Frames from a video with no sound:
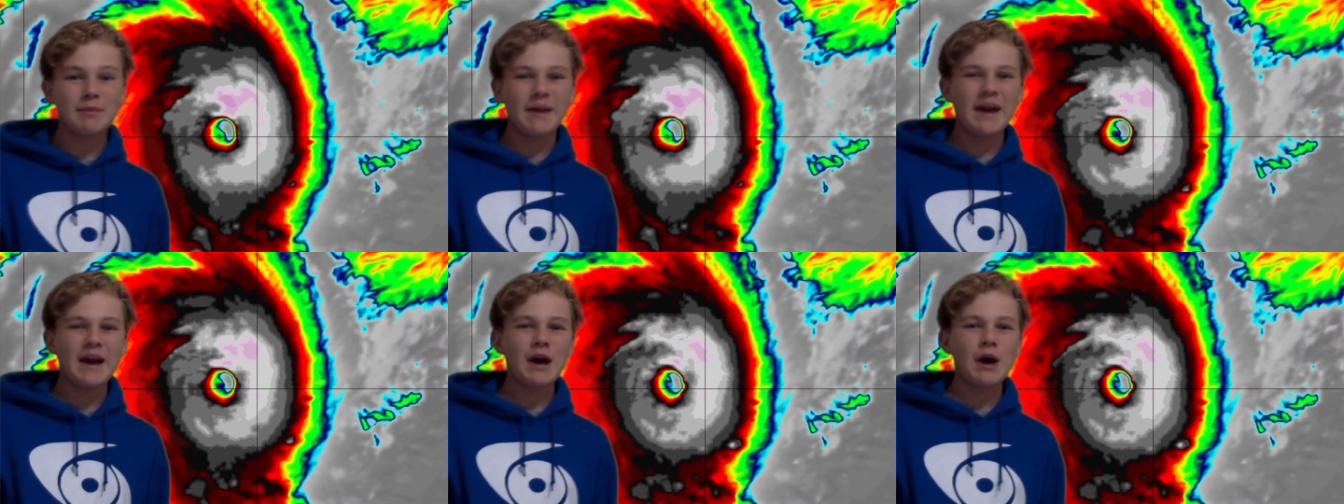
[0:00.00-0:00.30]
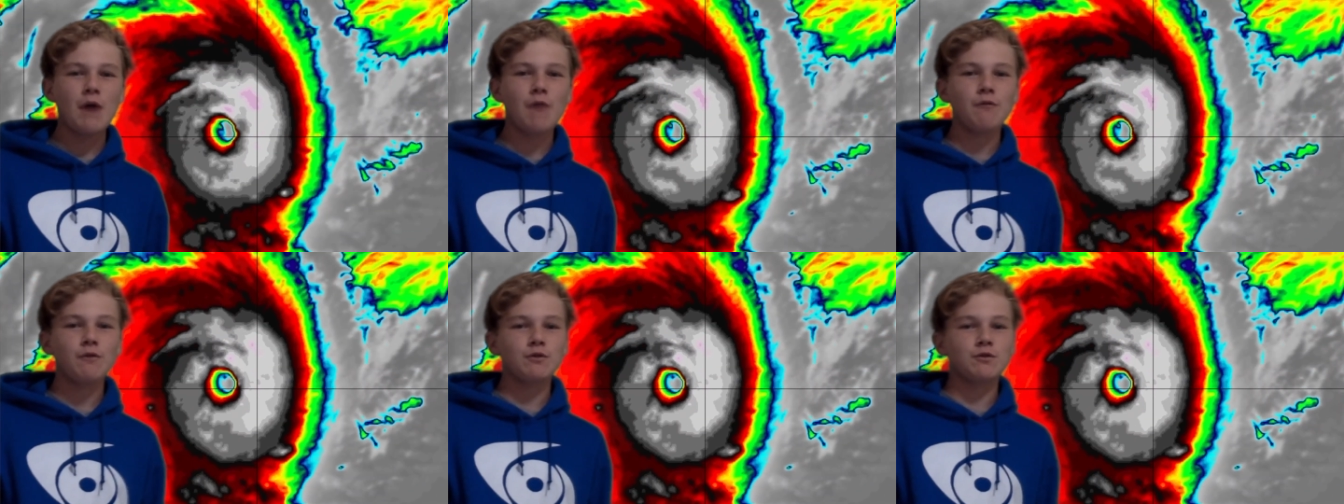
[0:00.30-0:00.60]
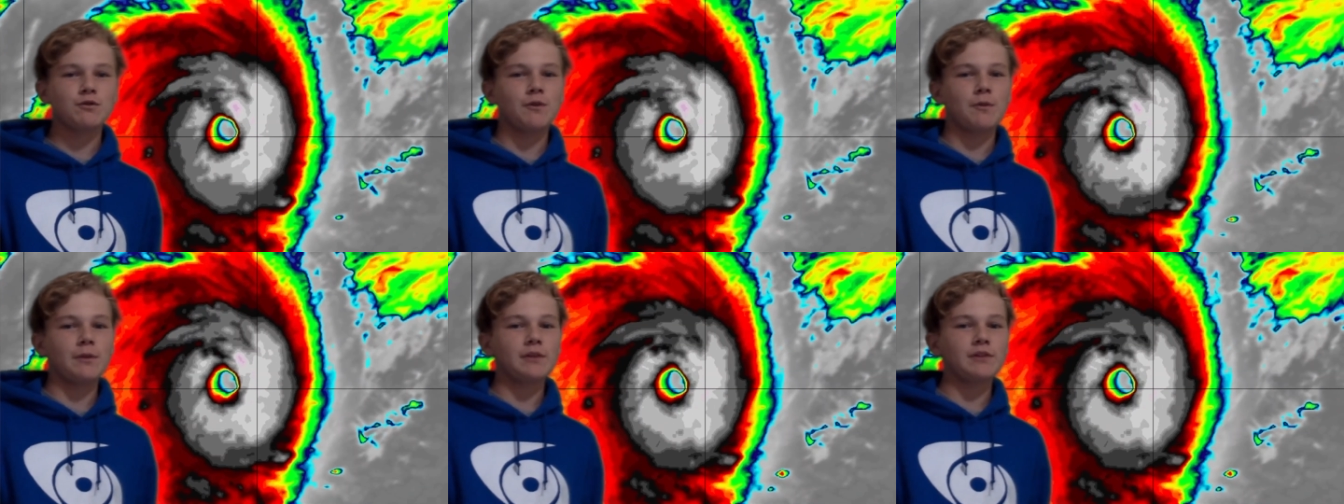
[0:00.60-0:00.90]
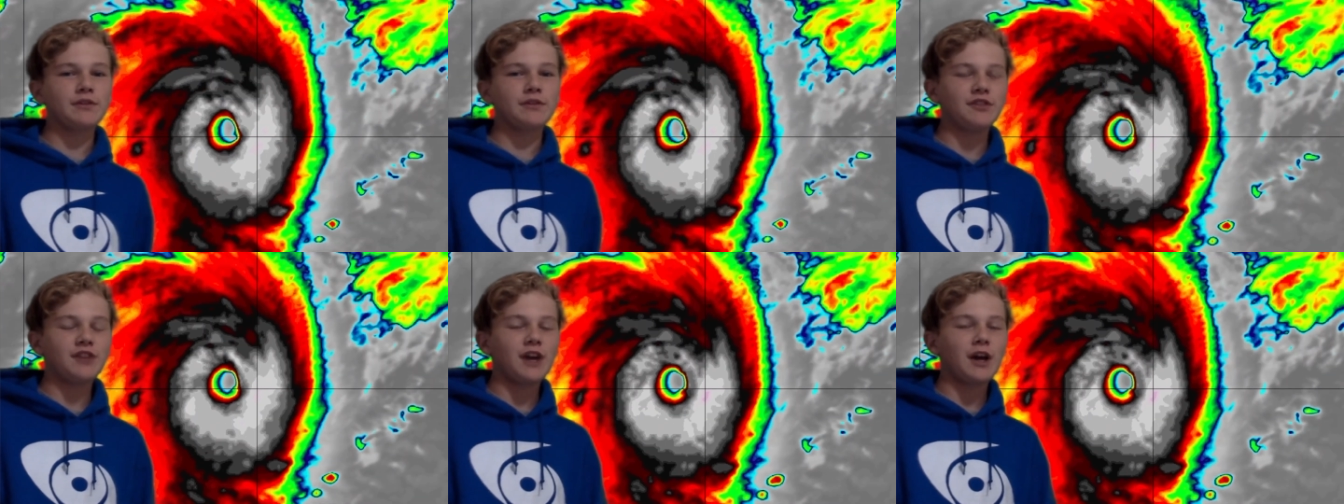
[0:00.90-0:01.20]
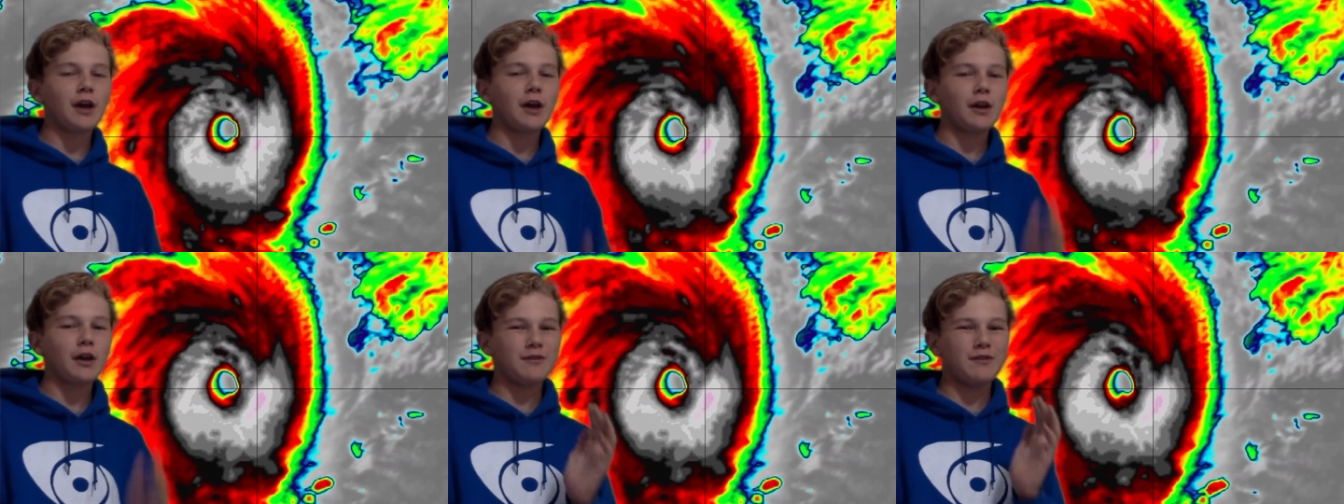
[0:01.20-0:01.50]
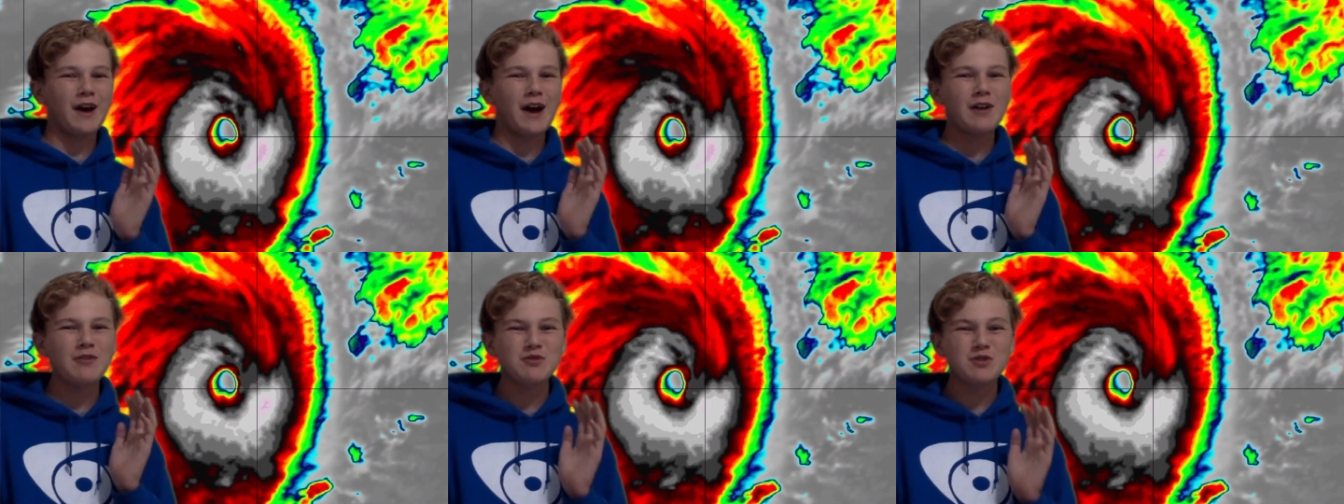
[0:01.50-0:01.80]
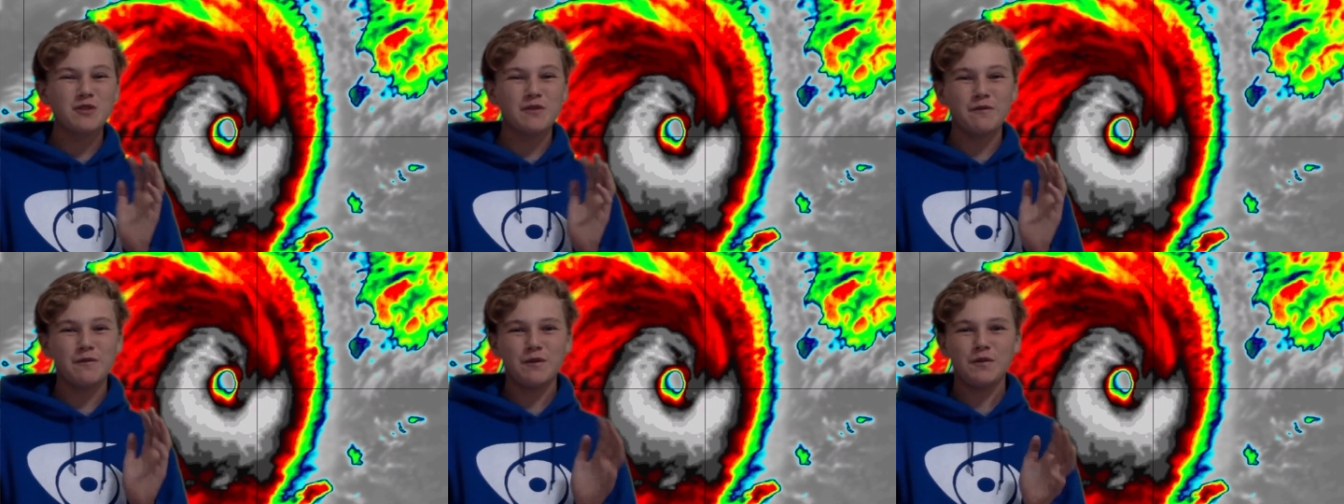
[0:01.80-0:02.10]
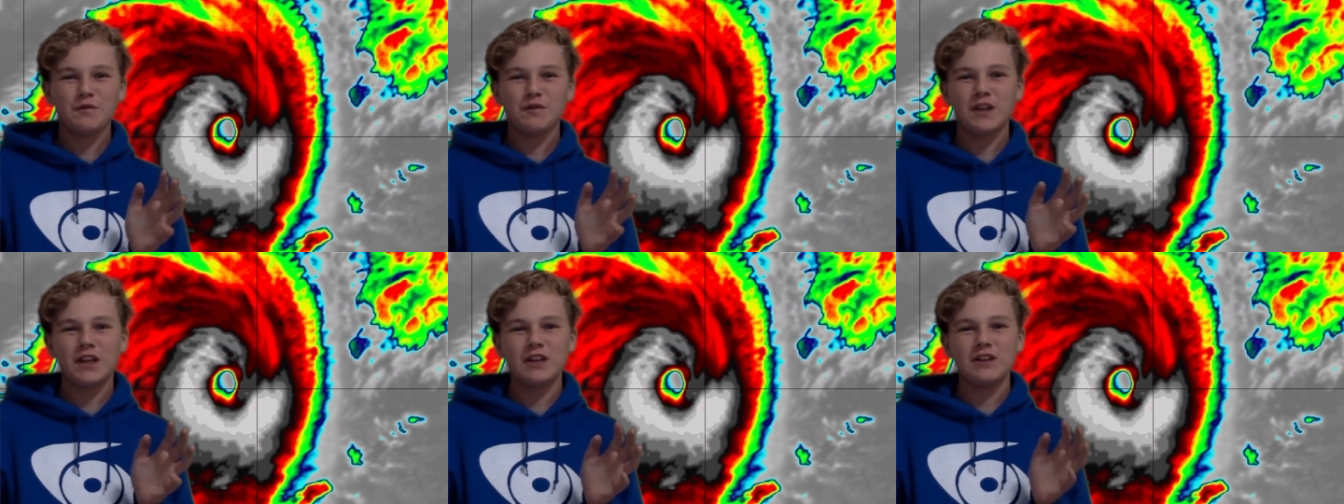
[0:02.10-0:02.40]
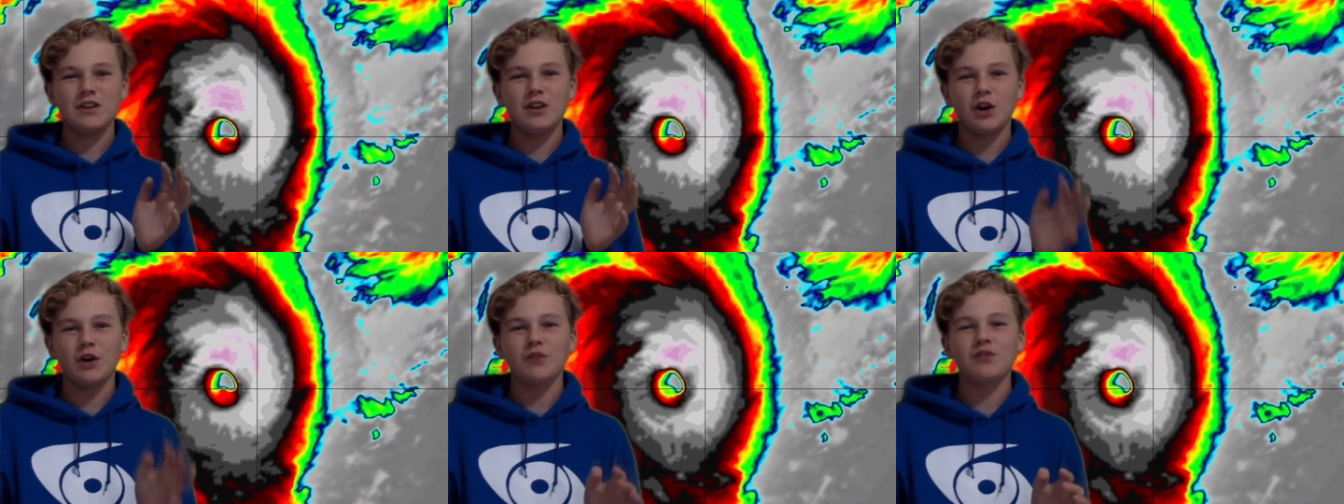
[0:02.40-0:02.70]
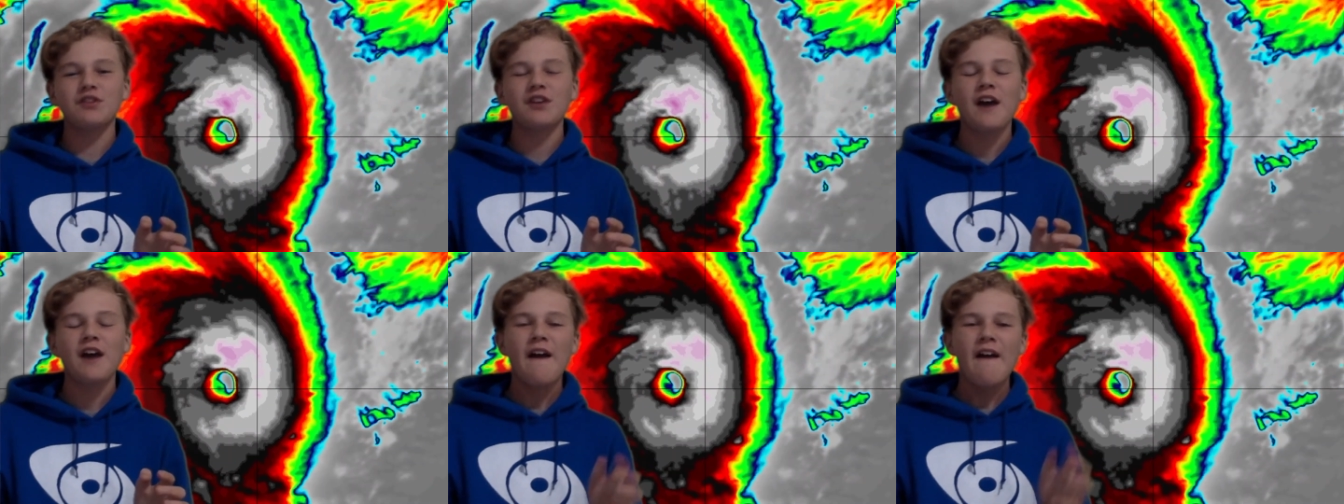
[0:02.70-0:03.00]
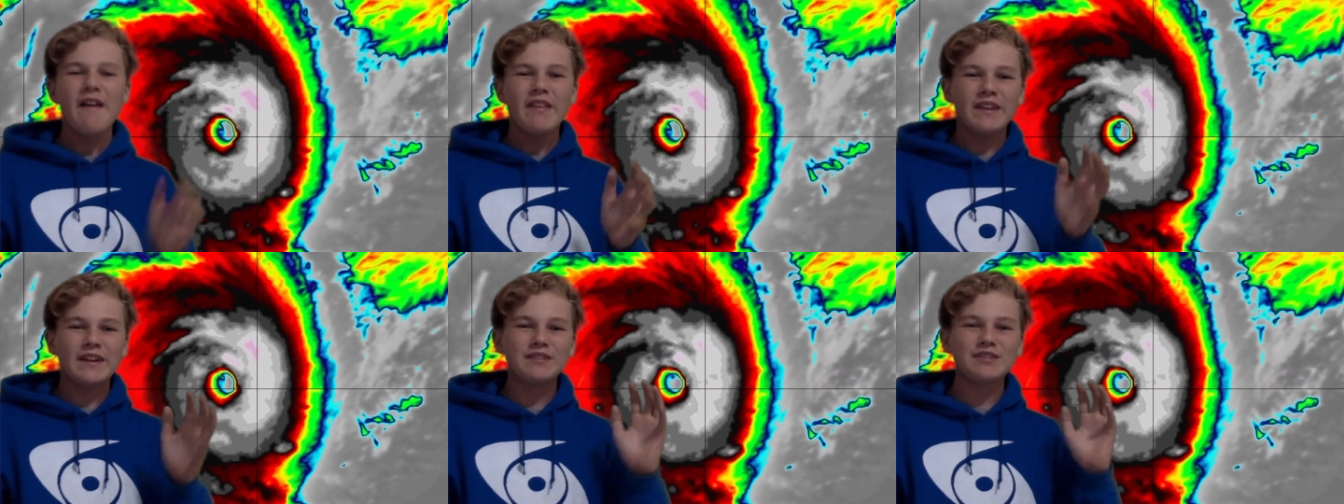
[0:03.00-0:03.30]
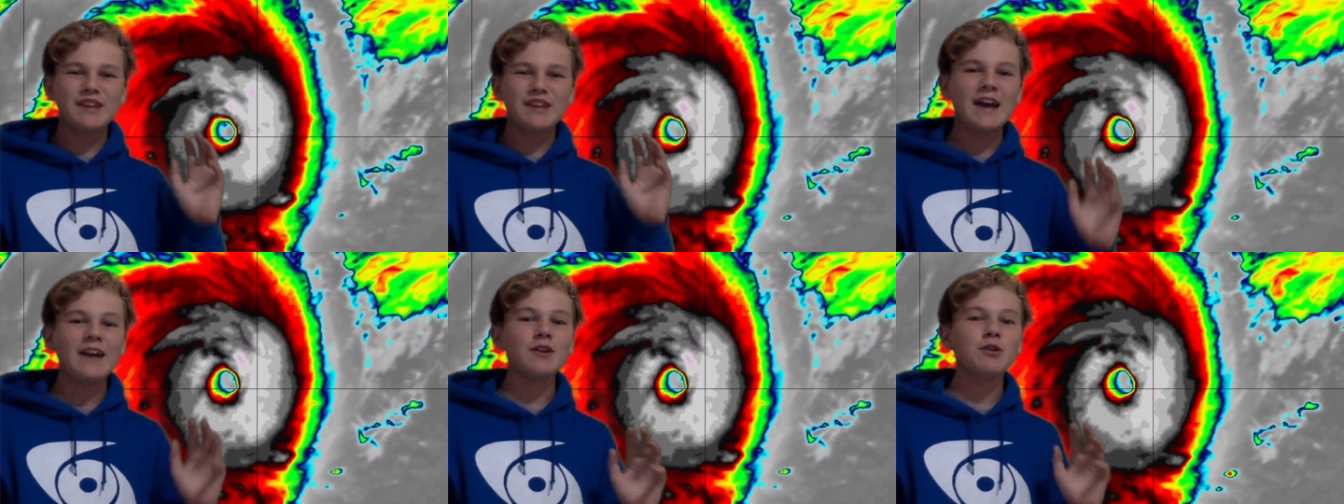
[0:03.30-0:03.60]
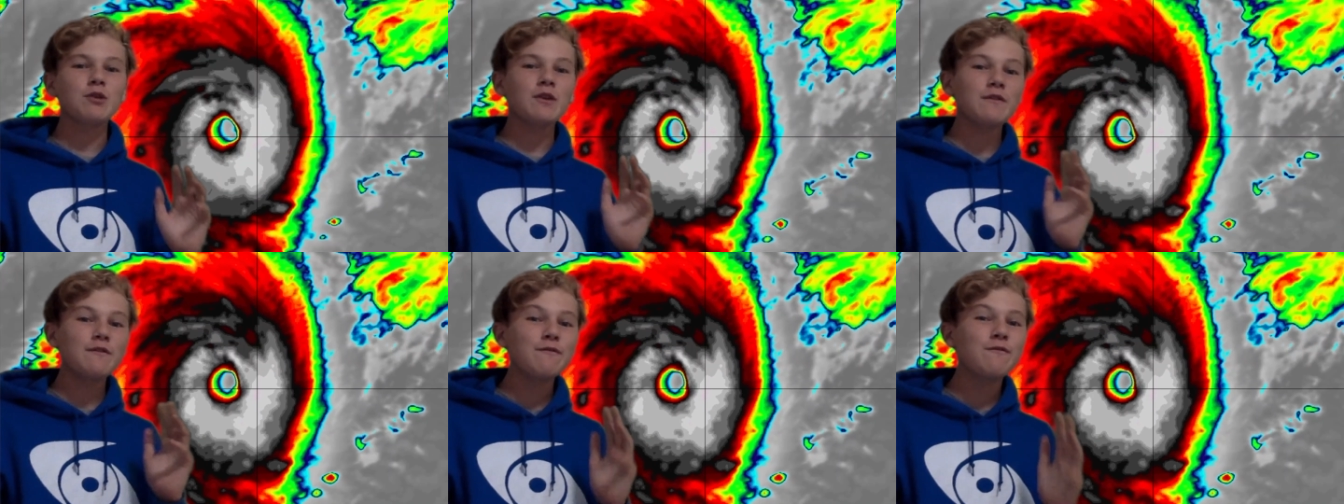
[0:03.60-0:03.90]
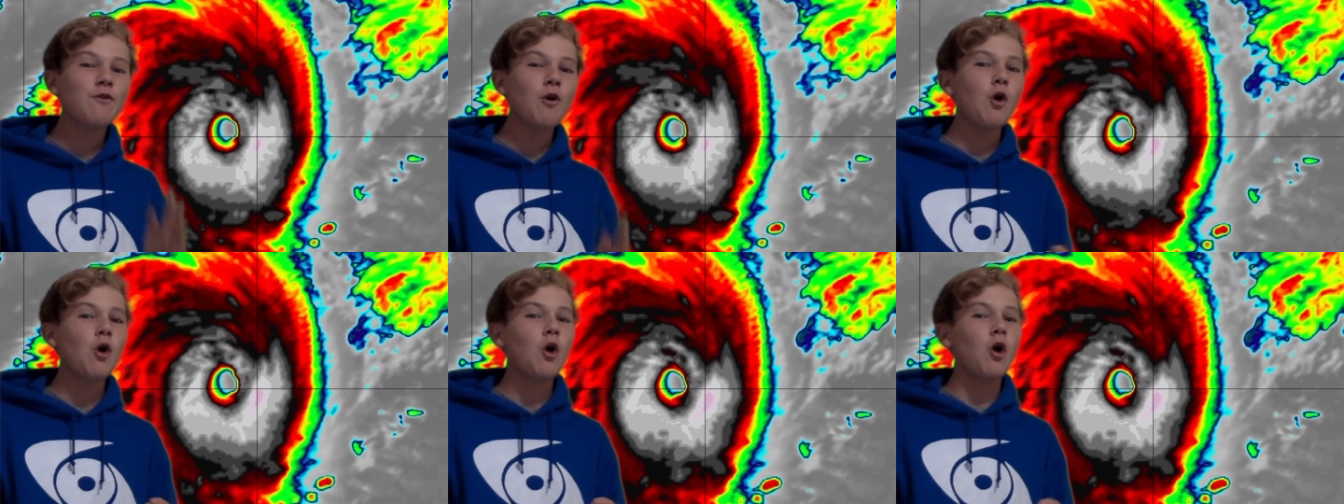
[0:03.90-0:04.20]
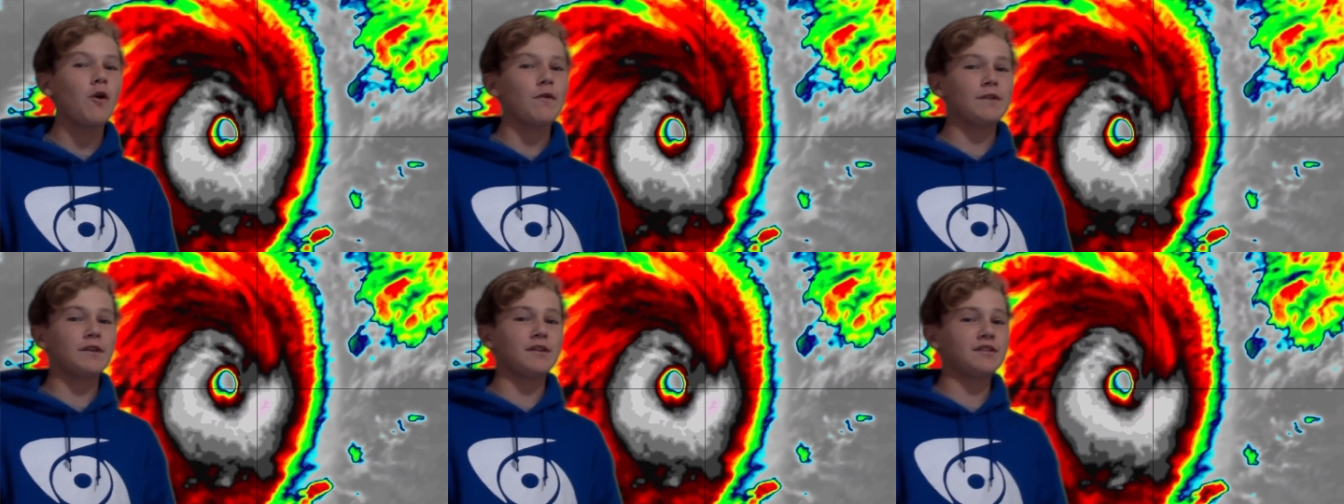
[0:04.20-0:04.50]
powerful tropical cyclone of one hundred fifteen knots. That's Category four on the